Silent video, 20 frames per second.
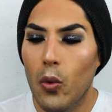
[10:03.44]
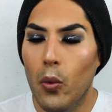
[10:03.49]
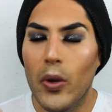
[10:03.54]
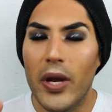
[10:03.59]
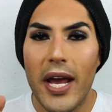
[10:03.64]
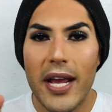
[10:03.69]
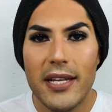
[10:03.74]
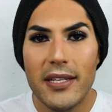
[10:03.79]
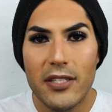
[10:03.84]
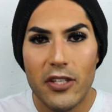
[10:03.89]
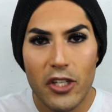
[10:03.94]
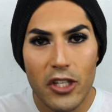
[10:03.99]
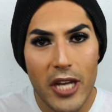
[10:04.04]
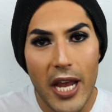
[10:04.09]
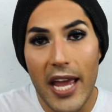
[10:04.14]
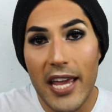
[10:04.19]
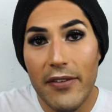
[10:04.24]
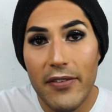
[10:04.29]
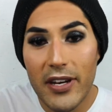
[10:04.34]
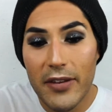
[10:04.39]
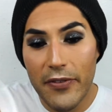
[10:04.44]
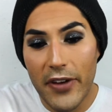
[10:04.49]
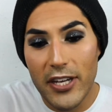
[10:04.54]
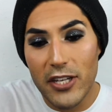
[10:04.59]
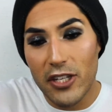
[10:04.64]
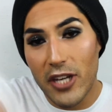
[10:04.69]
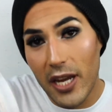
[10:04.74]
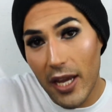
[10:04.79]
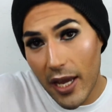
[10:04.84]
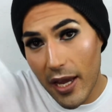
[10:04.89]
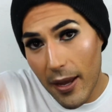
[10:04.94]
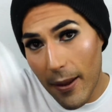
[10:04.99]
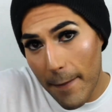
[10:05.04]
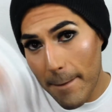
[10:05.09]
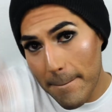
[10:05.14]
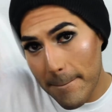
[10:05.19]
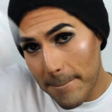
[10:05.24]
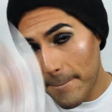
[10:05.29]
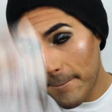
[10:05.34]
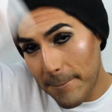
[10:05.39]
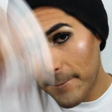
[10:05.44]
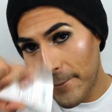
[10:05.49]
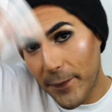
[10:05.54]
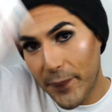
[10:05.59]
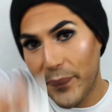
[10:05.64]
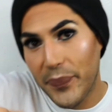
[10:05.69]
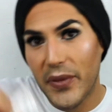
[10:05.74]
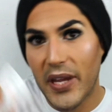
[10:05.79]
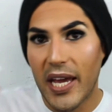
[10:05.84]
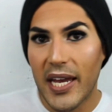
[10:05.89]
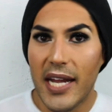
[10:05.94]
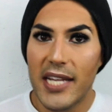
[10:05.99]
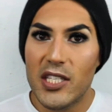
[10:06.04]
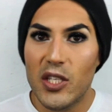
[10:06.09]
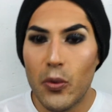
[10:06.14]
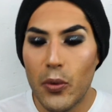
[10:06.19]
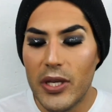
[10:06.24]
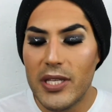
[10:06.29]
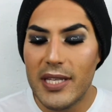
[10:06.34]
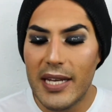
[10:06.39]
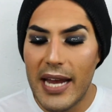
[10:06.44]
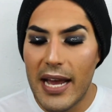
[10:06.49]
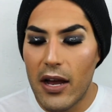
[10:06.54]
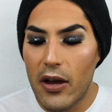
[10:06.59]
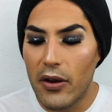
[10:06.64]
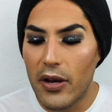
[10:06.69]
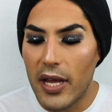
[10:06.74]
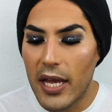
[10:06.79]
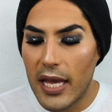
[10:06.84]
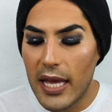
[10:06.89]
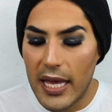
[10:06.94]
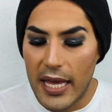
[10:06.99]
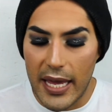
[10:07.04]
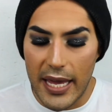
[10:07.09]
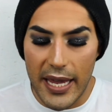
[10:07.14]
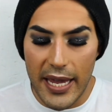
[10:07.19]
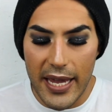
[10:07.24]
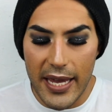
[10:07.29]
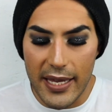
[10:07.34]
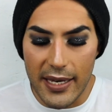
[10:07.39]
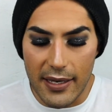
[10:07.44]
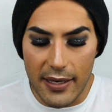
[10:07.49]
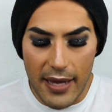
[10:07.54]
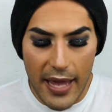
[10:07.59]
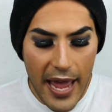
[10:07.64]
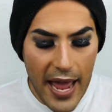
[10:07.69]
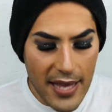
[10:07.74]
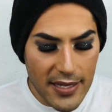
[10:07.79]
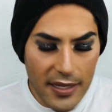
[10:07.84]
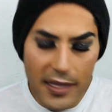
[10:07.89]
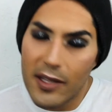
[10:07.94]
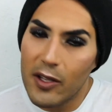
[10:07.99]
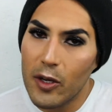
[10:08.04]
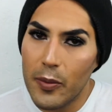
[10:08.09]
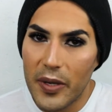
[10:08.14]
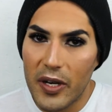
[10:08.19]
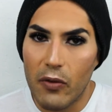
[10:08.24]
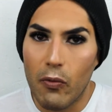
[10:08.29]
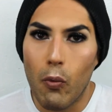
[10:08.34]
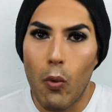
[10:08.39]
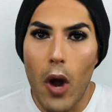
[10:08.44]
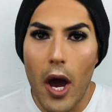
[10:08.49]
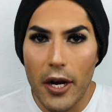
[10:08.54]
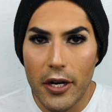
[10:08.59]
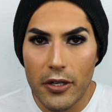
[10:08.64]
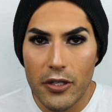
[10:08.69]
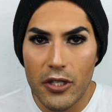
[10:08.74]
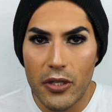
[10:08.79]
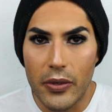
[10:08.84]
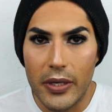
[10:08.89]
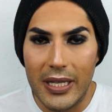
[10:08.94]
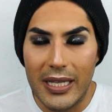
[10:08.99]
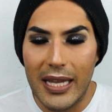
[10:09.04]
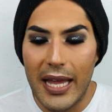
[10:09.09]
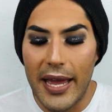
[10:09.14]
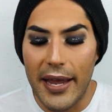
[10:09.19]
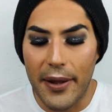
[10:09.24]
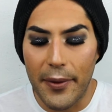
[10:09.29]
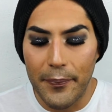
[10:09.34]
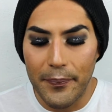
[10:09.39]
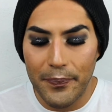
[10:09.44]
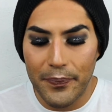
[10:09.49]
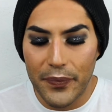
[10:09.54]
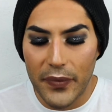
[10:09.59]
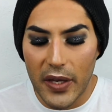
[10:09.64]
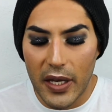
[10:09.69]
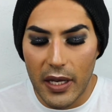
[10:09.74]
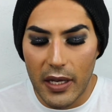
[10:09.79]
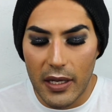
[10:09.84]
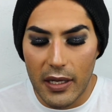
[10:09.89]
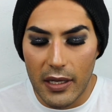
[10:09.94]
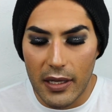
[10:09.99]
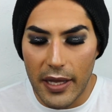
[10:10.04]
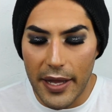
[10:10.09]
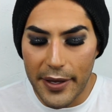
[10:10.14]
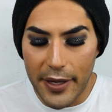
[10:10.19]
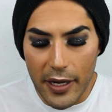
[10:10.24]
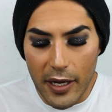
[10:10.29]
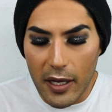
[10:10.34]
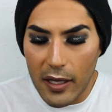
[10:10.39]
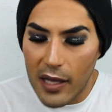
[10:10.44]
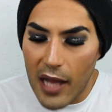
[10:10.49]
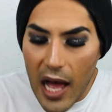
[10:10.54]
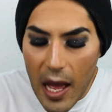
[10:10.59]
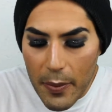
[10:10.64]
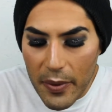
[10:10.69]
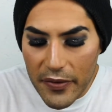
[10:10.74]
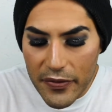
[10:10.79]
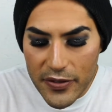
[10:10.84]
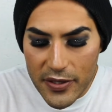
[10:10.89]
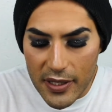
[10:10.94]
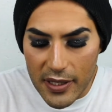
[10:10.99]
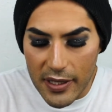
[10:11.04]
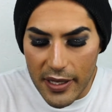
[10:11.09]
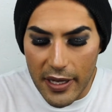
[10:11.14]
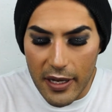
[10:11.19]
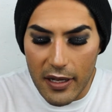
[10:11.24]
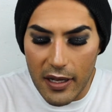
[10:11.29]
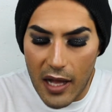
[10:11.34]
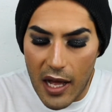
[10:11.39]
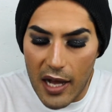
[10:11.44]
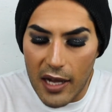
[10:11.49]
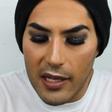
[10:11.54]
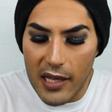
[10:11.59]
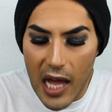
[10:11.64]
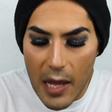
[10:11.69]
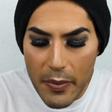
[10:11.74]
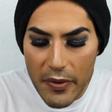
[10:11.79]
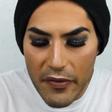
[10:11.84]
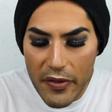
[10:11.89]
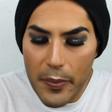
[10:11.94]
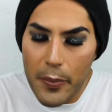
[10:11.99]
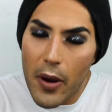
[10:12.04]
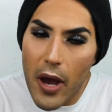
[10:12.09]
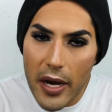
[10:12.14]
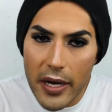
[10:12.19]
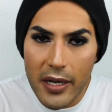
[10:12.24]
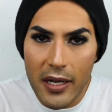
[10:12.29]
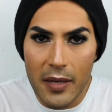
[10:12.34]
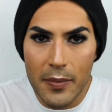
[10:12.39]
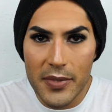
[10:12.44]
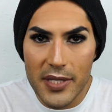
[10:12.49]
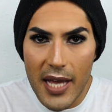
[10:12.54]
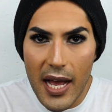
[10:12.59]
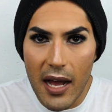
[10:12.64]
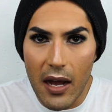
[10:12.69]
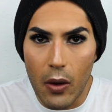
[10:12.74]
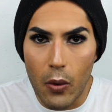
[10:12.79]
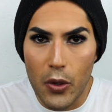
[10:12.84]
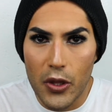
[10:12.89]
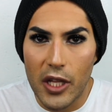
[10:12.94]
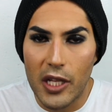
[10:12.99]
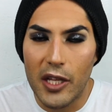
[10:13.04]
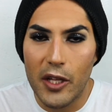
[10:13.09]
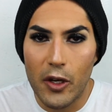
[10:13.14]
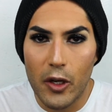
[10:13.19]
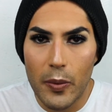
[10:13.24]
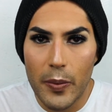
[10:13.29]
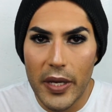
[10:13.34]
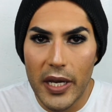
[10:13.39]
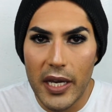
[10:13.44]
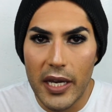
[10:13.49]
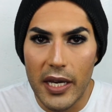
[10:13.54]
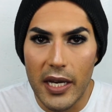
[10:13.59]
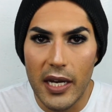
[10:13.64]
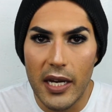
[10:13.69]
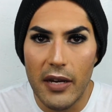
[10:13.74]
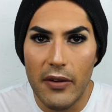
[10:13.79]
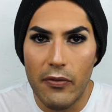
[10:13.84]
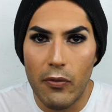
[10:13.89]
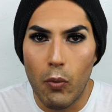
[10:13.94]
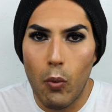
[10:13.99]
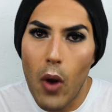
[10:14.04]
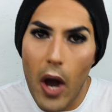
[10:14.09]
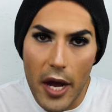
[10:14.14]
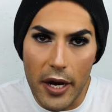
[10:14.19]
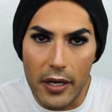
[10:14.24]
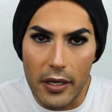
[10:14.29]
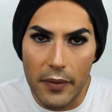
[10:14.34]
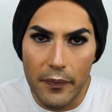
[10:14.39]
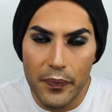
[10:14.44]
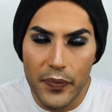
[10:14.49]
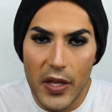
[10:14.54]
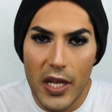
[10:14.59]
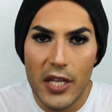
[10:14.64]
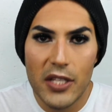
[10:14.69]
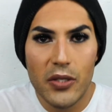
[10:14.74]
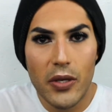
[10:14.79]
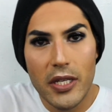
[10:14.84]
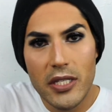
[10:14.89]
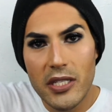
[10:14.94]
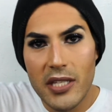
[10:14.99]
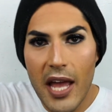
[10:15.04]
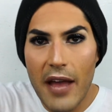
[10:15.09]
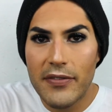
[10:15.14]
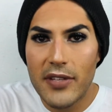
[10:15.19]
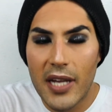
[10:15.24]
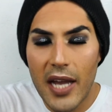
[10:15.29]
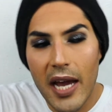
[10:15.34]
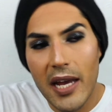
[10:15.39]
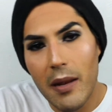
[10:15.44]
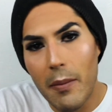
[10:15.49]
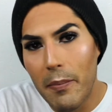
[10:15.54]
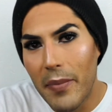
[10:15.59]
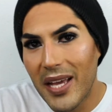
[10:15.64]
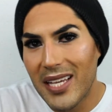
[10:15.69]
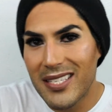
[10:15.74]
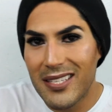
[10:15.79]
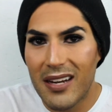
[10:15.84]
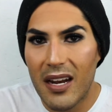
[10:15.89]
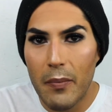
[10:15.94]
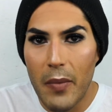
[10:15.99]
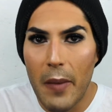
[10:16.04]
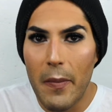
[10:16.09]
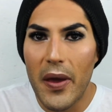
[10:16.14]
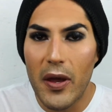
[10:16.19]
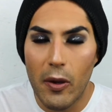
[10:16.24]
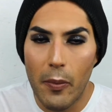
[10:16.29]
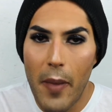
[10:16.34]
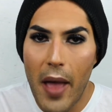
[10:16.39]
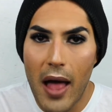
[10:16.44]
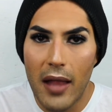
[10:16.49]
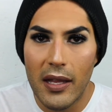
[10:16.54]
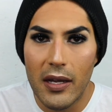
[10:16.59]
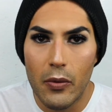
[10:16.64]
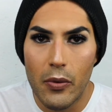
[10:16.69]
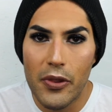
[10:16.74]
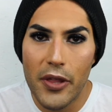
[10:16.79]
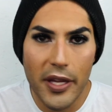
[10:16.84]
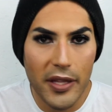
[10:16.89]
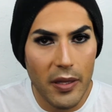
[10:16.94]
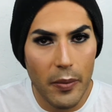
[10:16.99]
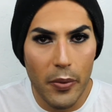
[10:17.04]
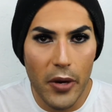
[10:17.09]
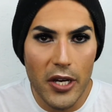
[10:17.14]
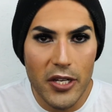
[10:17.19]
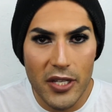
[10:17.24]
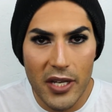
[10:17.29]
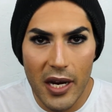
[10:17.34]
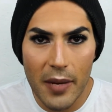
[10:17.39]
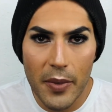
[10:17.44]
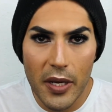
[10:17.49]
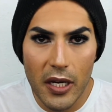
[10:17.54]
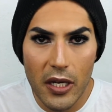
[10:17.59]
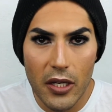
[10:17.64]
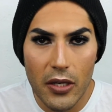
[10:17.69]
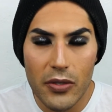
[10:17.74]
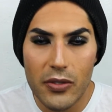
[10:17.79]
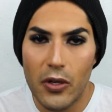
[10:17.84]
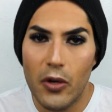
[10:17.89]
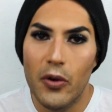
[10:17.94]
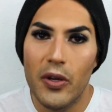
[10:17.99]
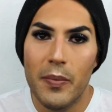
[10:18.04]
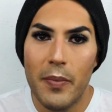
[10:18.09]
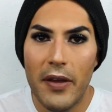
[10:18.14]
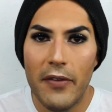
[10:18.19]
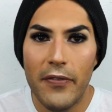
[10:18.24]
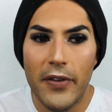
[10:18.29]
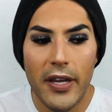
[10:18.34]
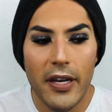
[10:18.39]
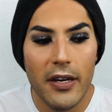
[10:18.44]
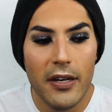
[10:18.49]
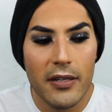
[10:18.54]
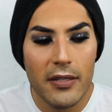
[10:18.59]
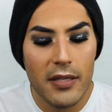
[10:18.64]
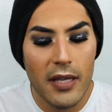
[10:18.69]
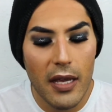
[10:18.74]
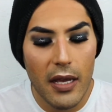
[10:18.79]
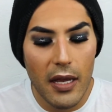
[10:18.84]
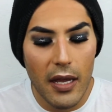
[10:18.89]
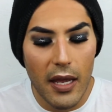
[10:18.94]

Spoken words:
when I even if I shake it and I squeeze it out, it has a little bit of water to it, like a glob of the product comes out with a little bit of water. So I just have to kind of mix it on my metal palette with like the brush that I'm gonna use or with my fingers,